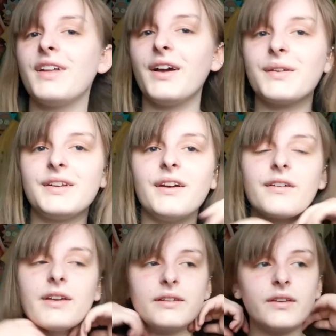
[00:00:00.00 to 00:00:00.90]
Okie
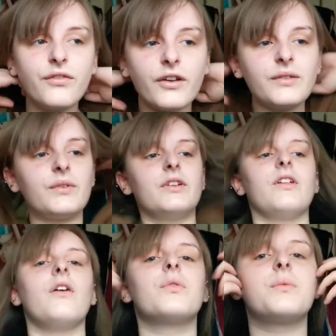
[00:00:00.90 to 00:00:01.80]
dokie, so first I'm going to
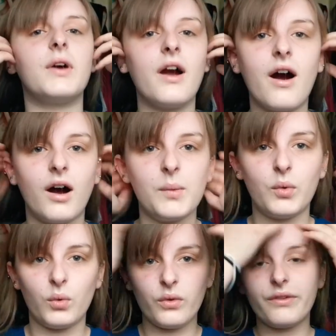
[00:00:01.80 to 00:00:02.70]
start off with my
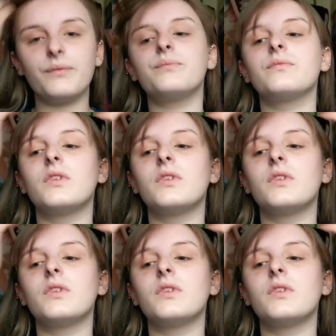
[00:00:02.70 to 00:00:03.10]
eyeballs.